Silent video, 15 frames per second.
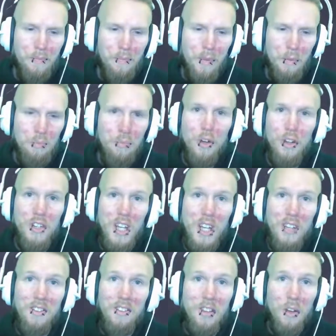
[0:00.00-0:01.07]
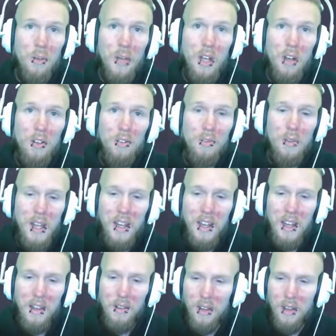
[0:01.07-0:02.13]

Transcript: projects going on right now,